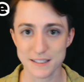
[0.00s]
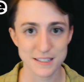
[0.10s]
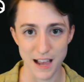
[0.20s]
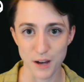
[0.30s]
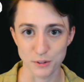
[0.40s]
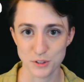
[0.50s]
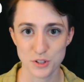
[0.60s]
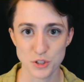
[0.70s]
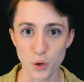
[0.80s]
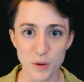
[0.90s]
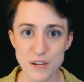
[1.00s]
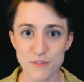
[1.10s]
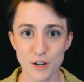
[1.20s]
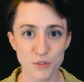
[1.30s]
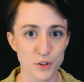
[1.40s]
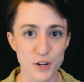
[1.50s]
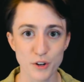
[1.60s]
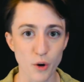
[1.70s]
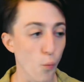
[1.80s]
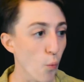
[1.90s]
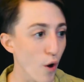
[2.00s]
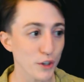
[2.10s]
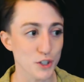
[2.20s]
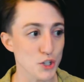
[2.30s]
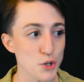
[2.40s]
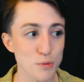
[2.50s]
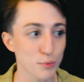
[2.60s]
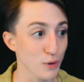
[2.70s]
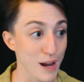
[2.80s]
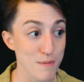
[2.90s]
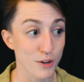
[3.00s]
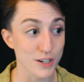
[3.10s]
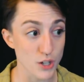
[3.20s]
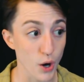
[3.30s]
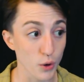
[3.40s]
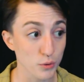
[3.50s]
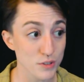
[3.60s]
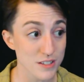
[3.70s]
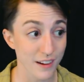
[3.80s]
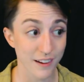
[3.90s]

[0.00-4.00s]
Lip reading: sounds. So even if you're hearing one or two primary tones,